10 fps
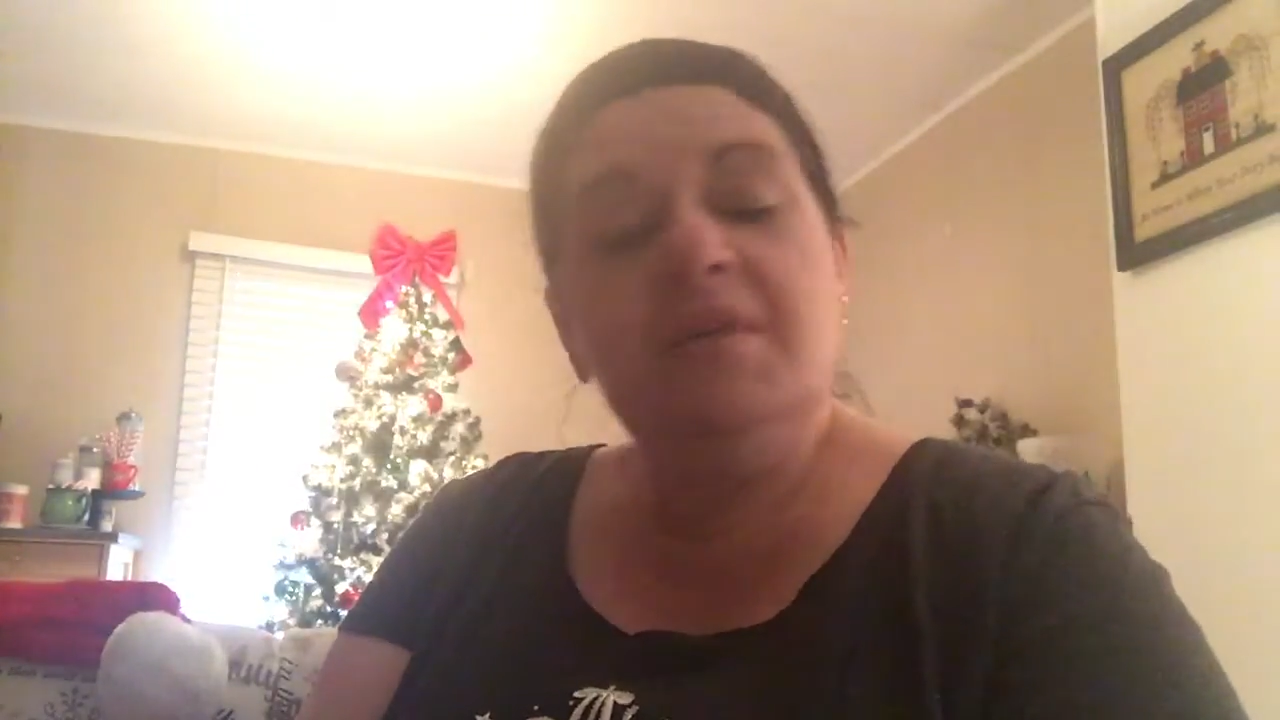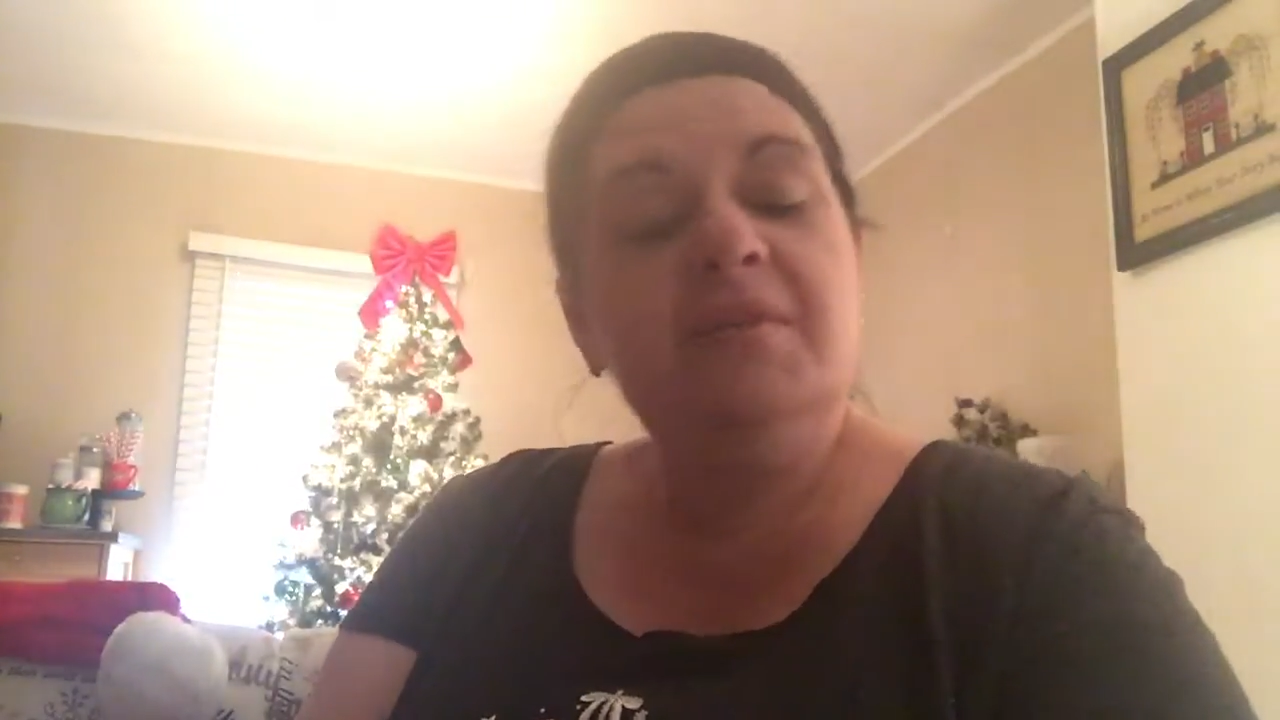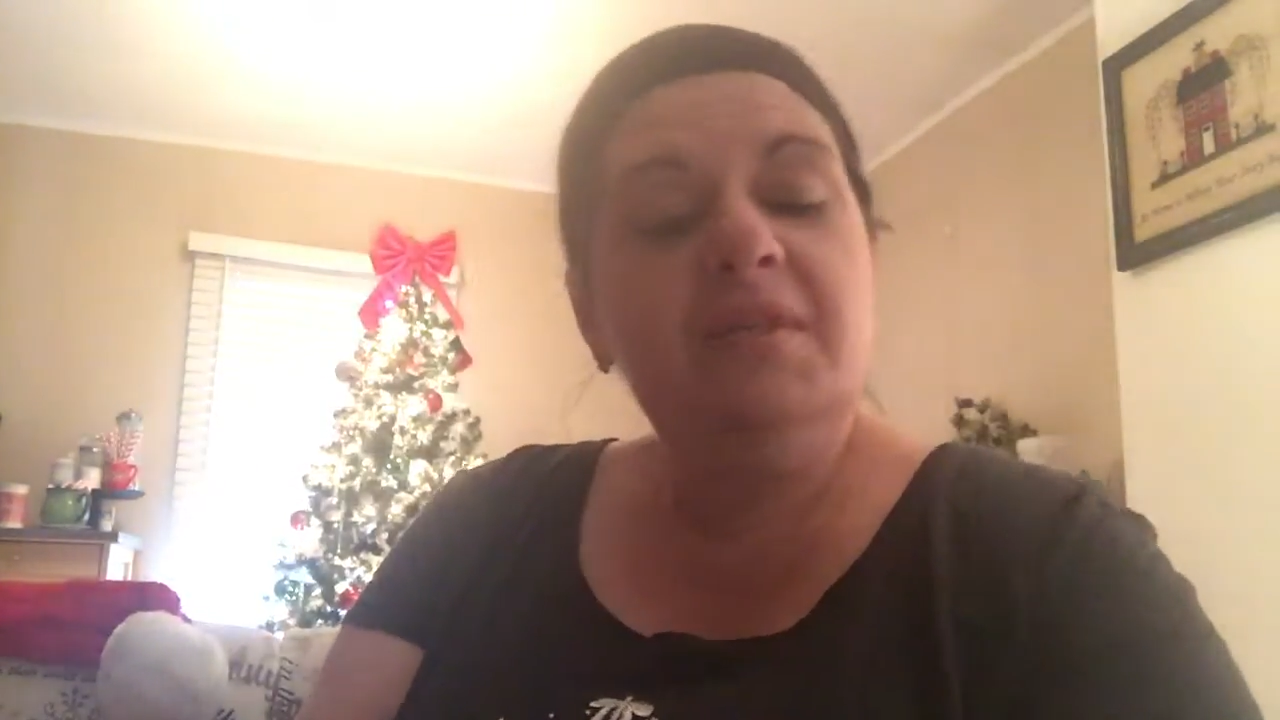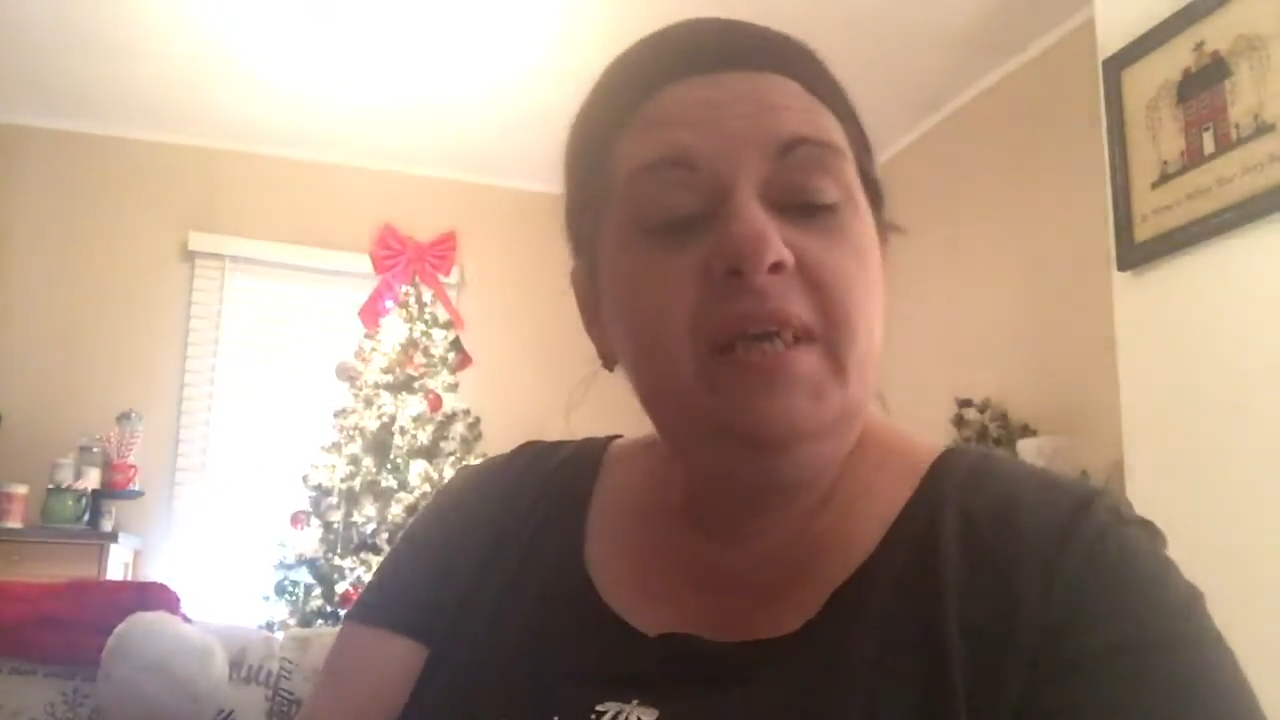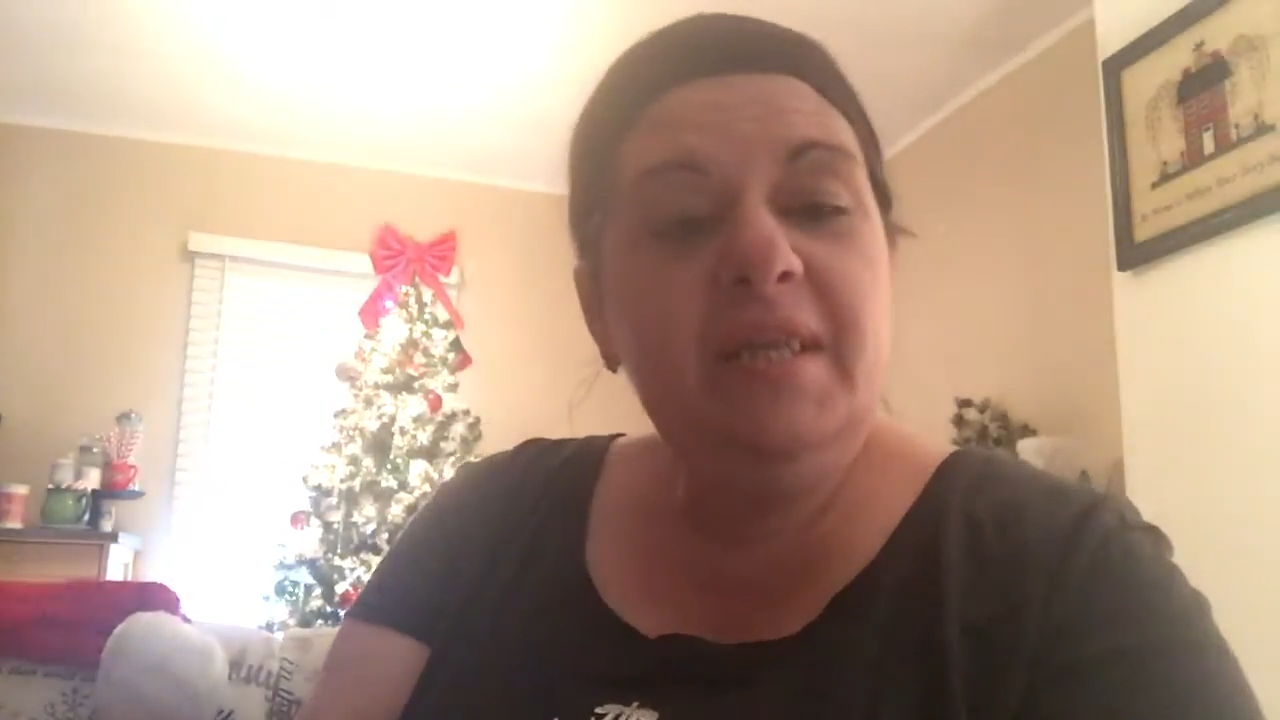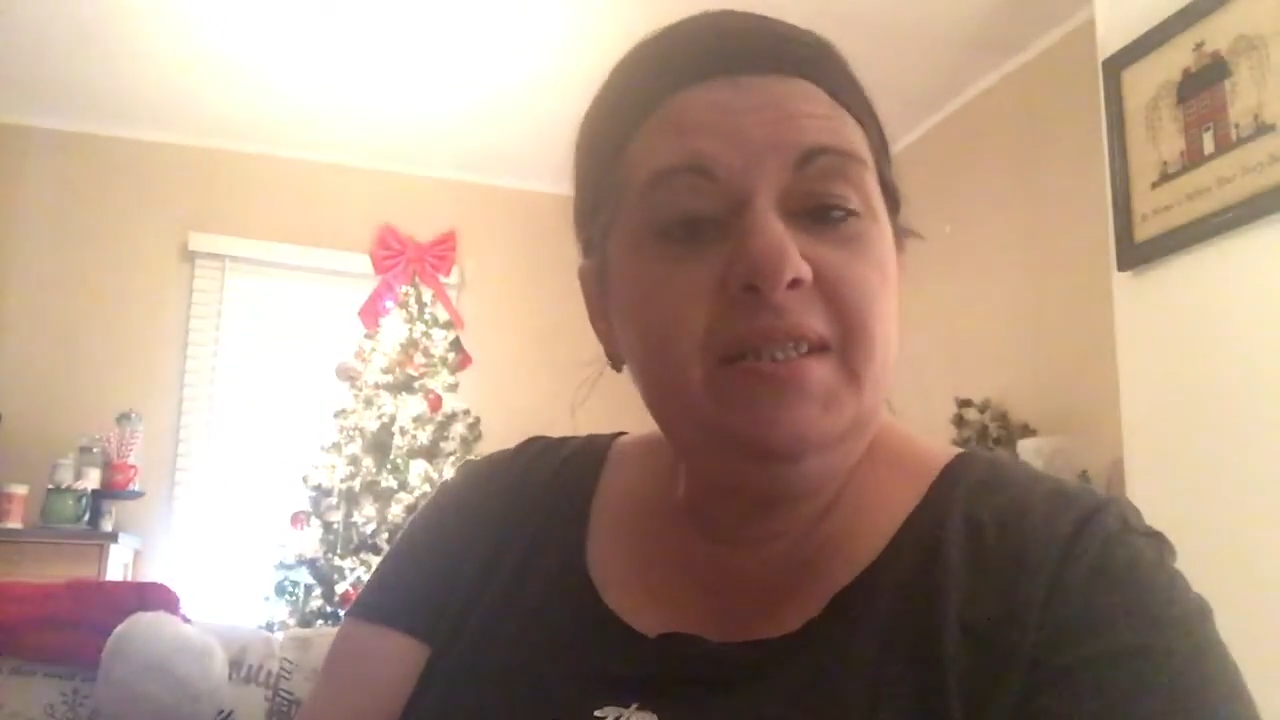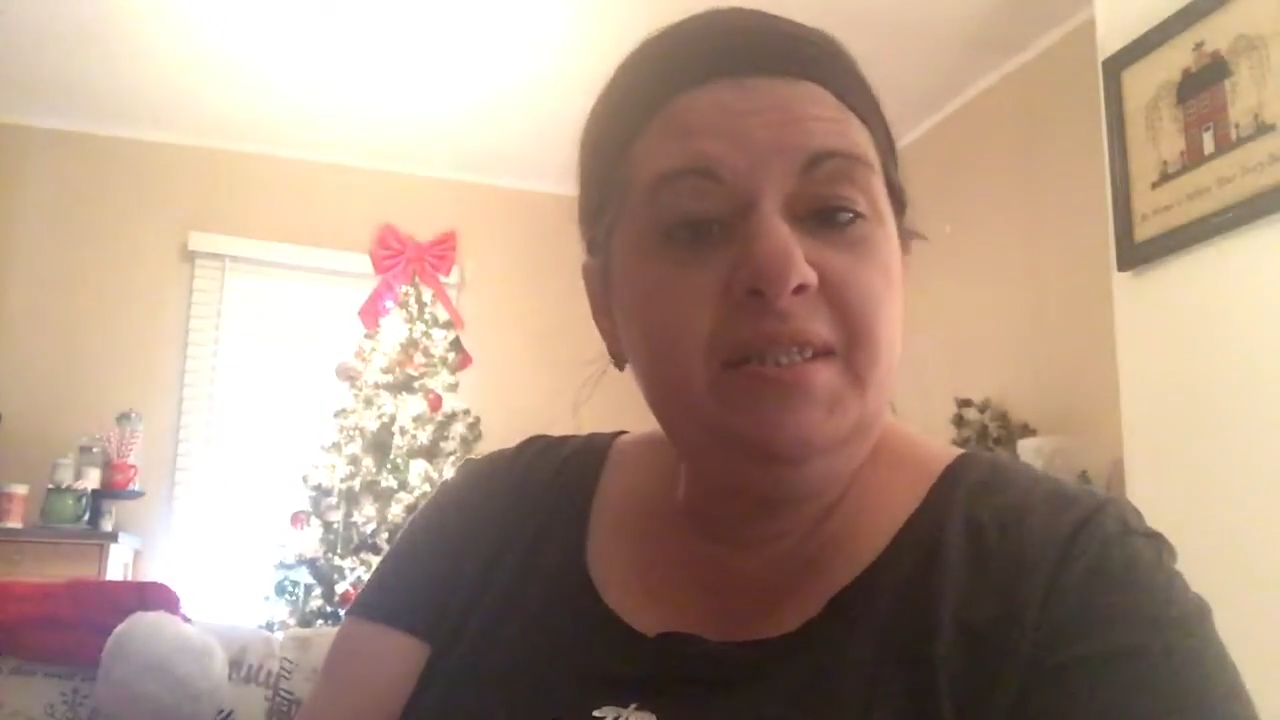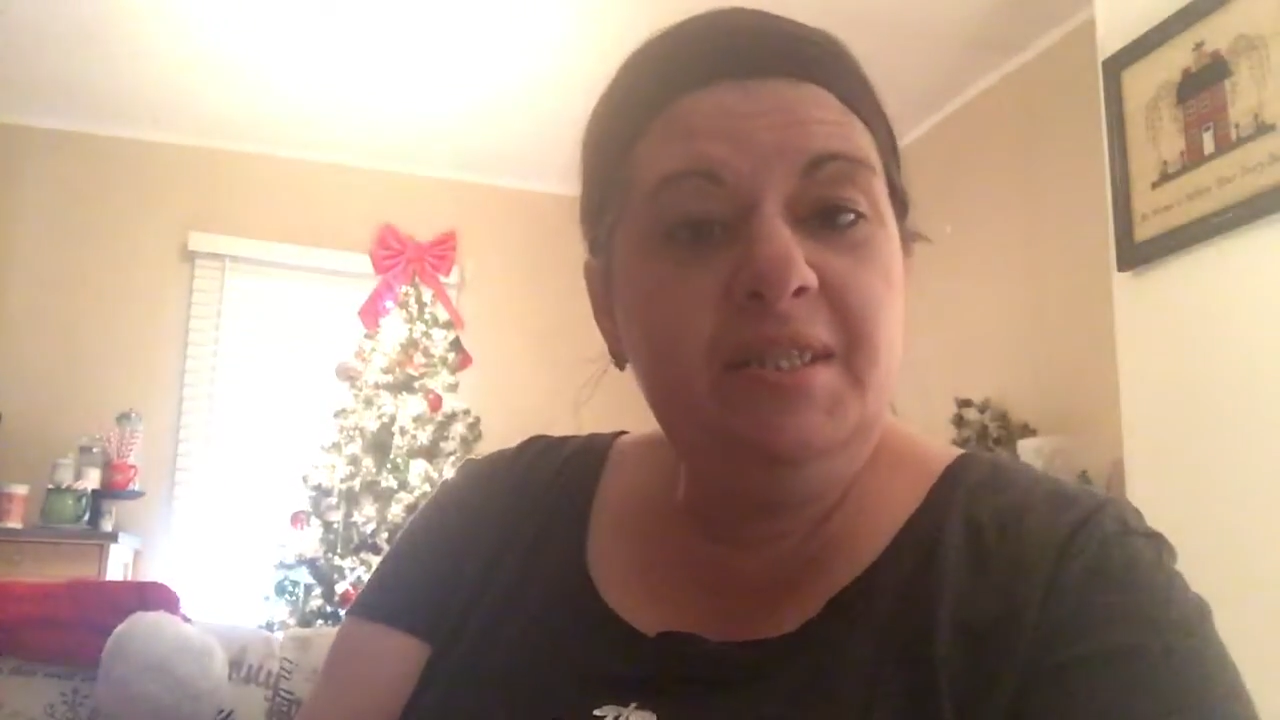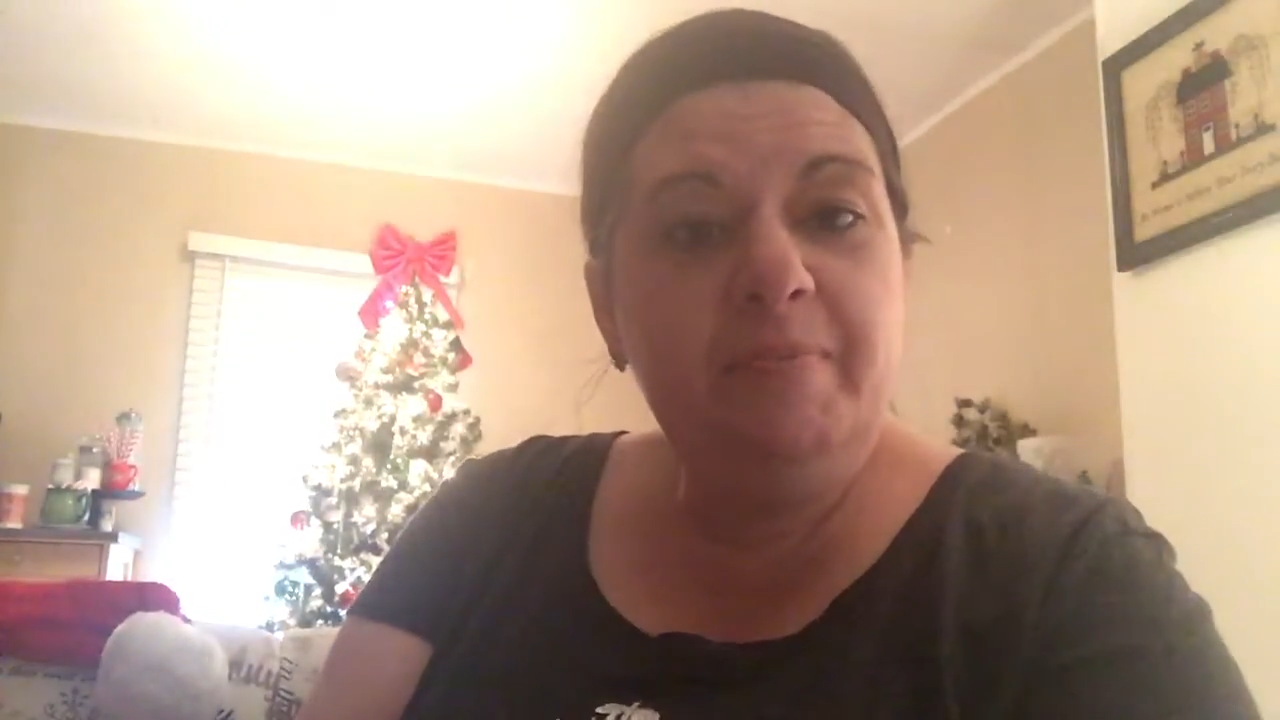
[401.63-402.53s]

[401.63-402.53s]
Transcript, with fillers: the last tip